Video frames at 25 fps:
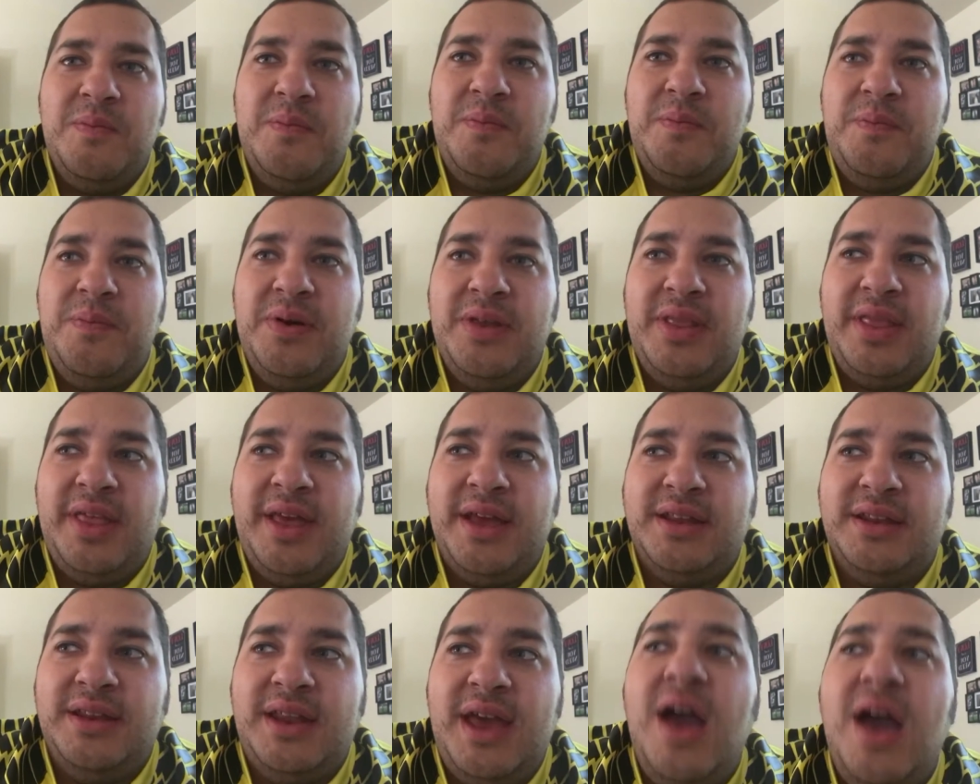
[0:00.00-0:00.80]
But
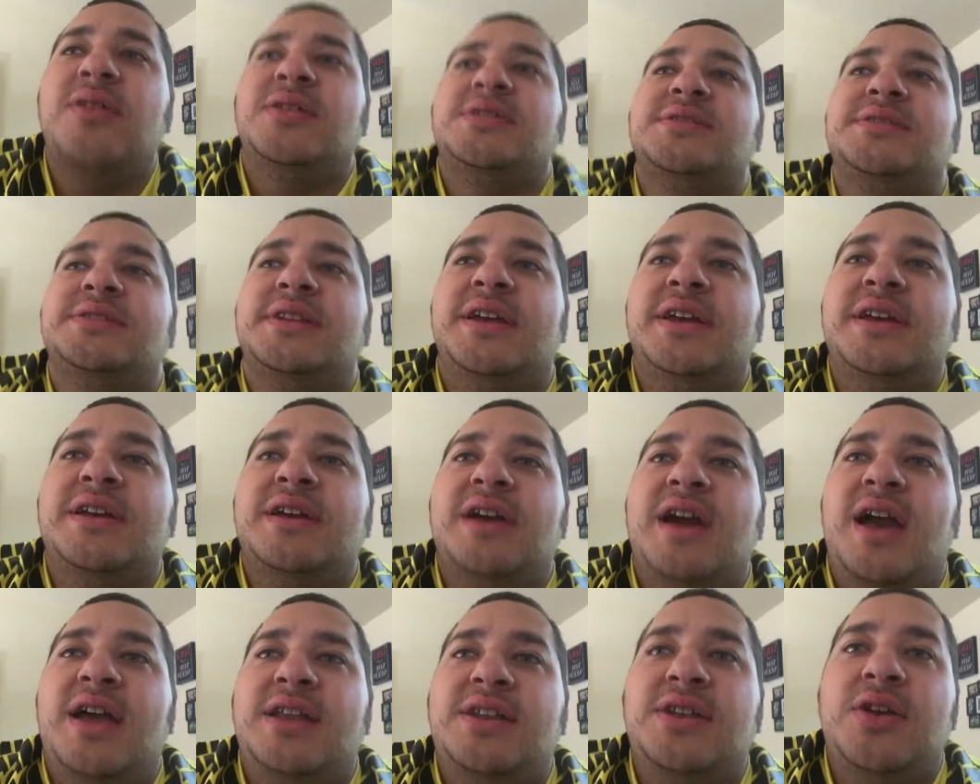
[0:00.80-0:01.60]
like now it's like
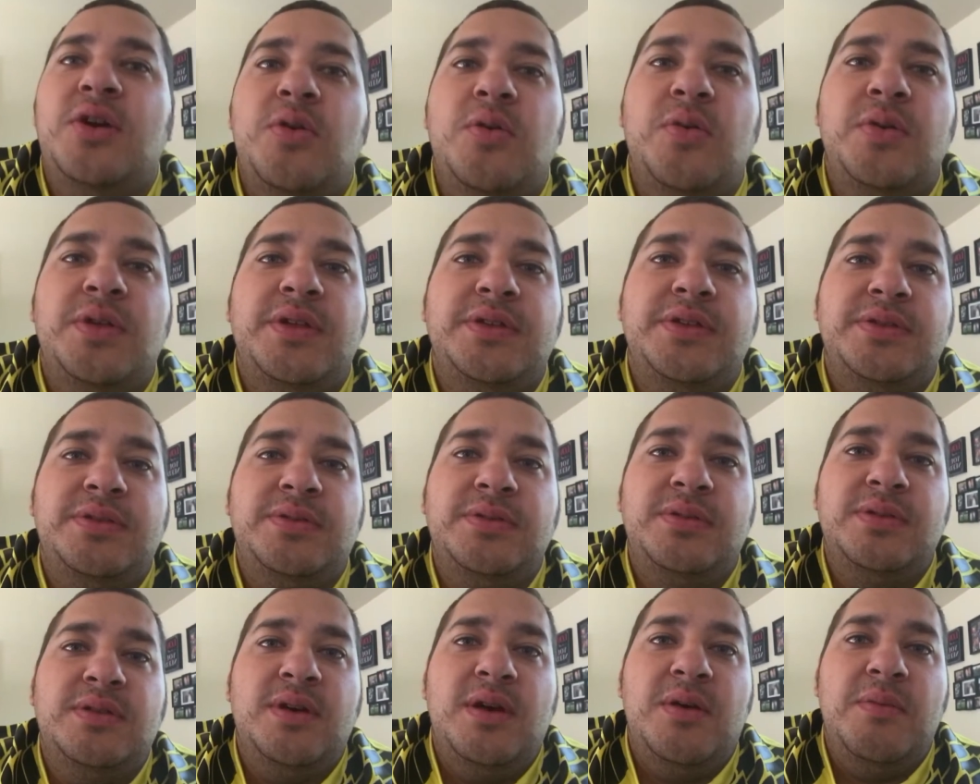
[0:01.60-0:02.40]
I know that
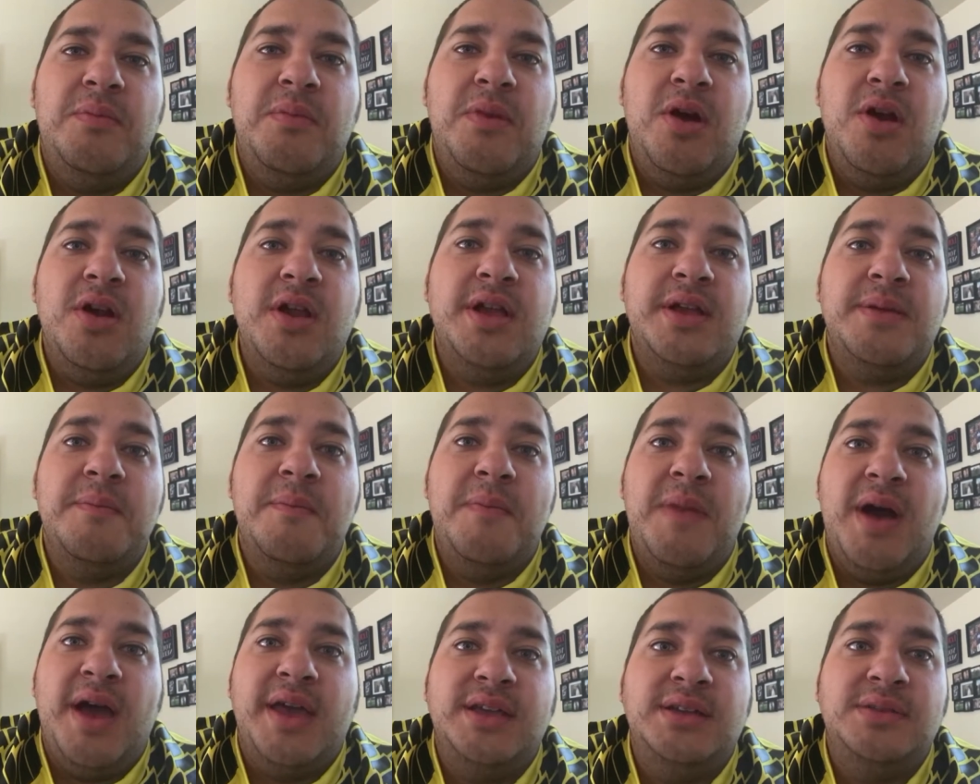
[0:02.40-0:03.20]
Amari
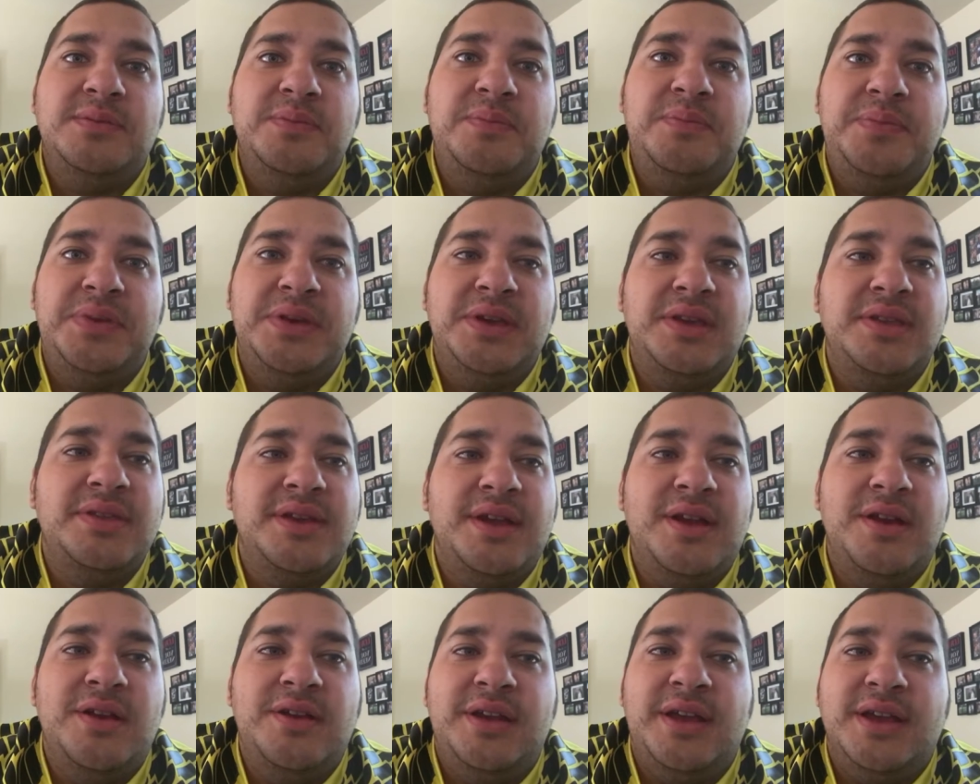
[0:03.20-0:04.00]
might be
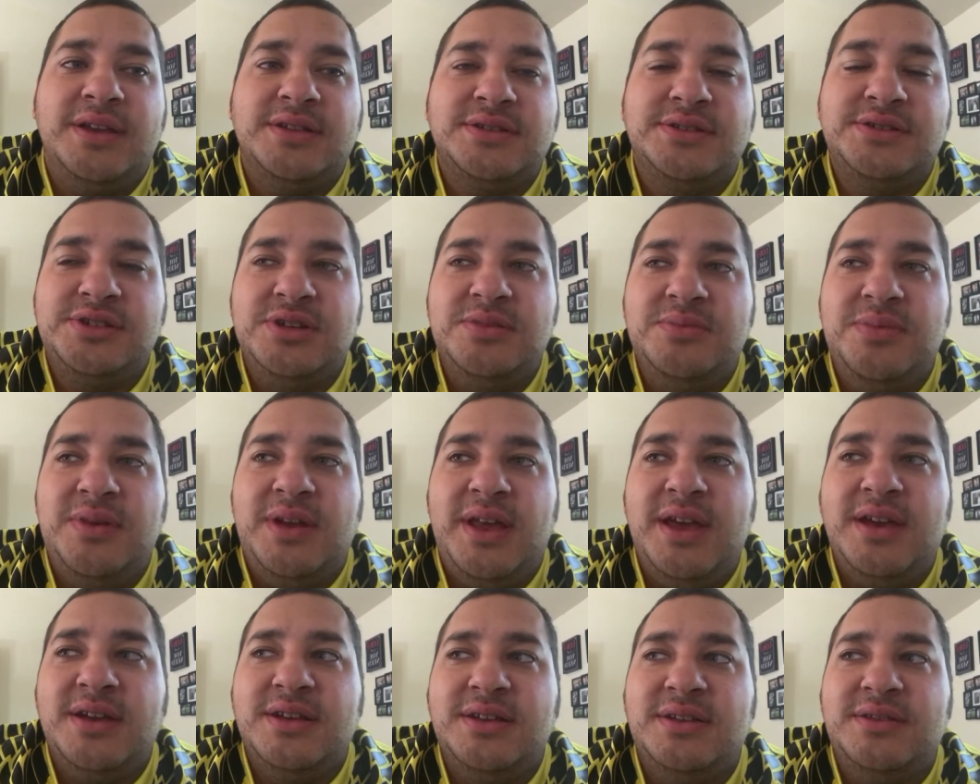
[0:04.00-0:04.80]
there next year, but
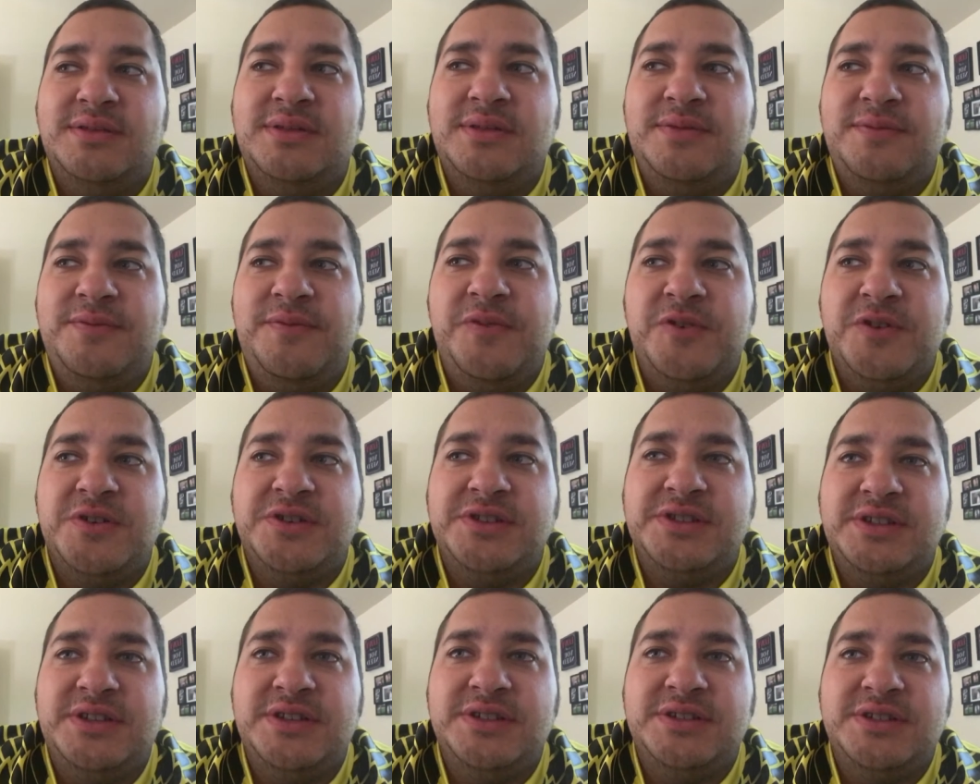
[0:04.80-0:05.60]
I could
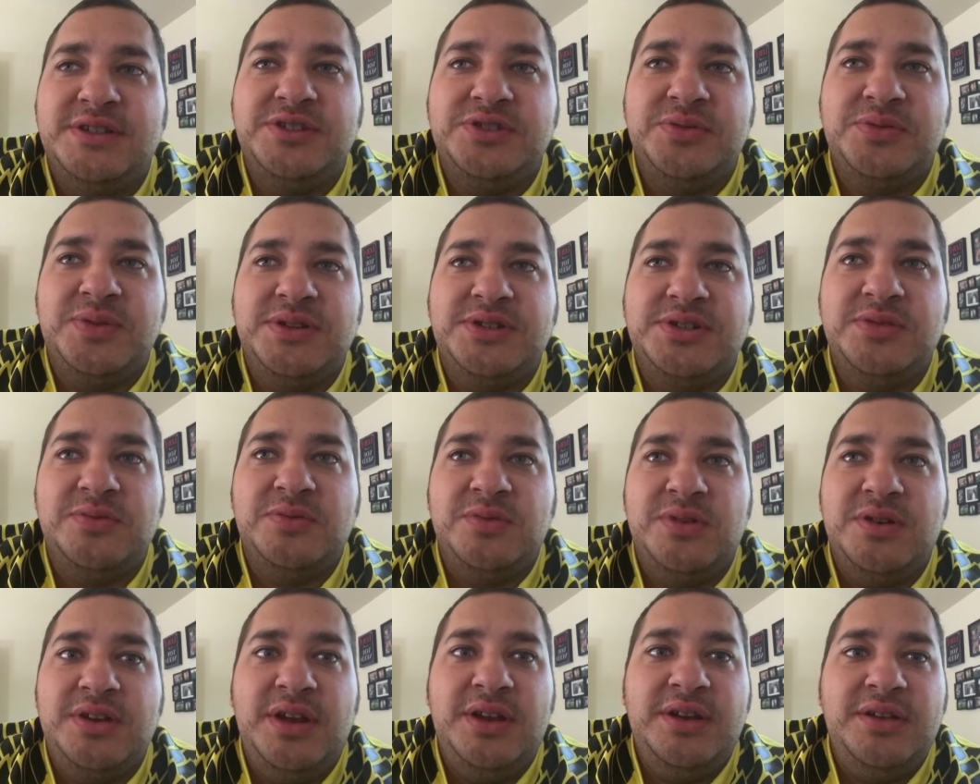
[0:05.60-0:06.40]
foresee a situation
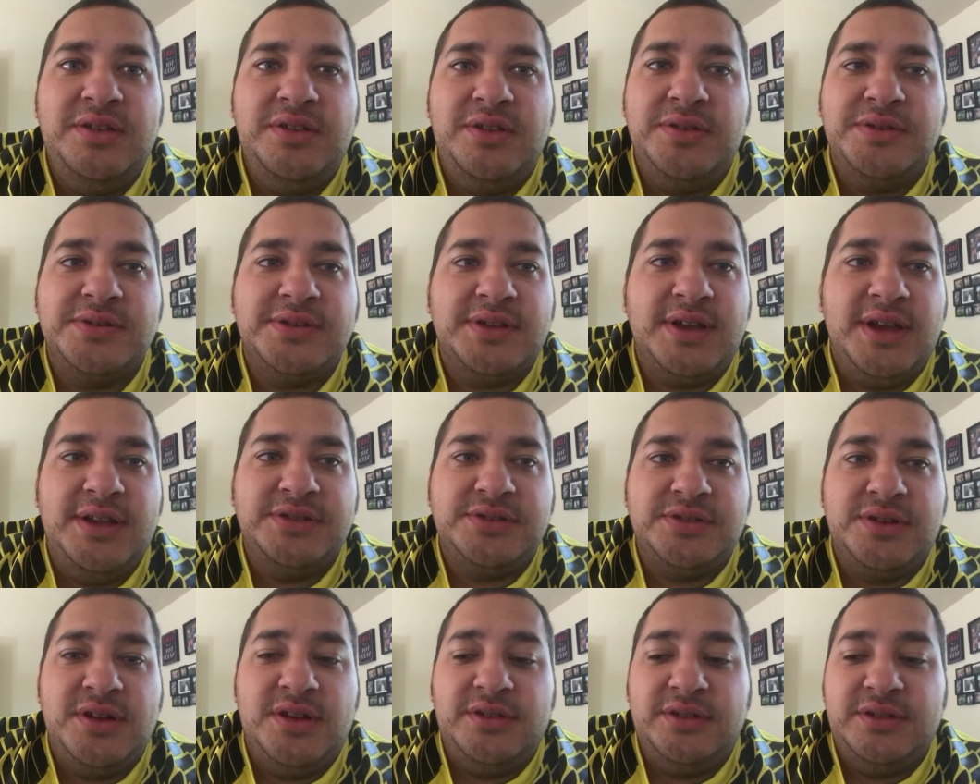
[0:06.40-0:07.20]
where none of those
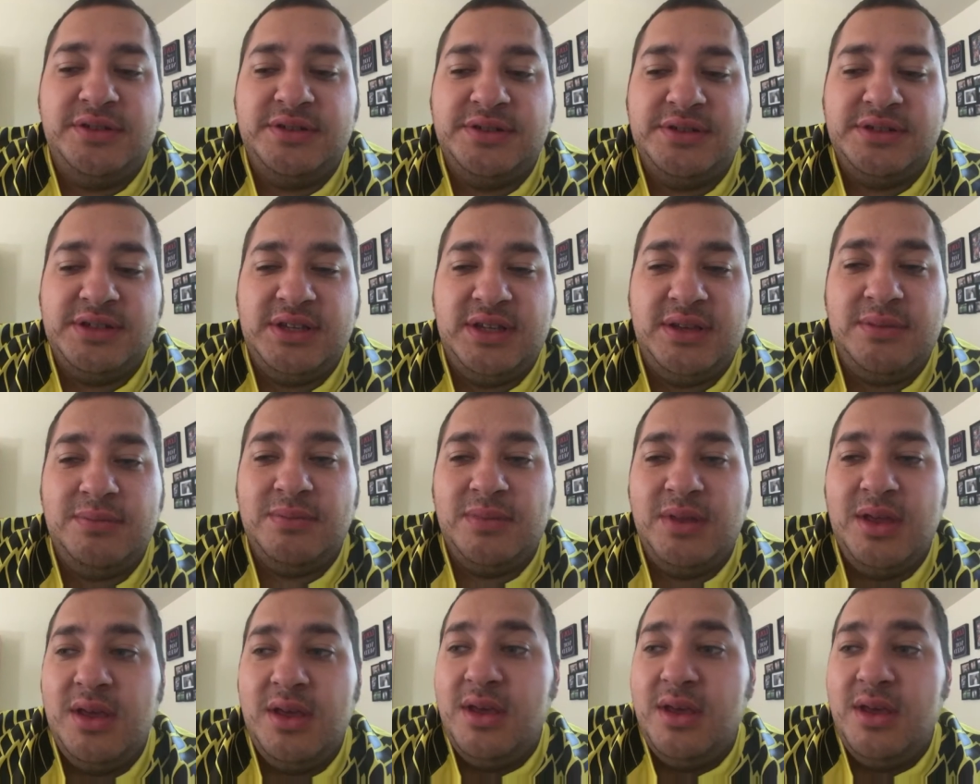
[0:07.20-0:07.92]
guys are on this team.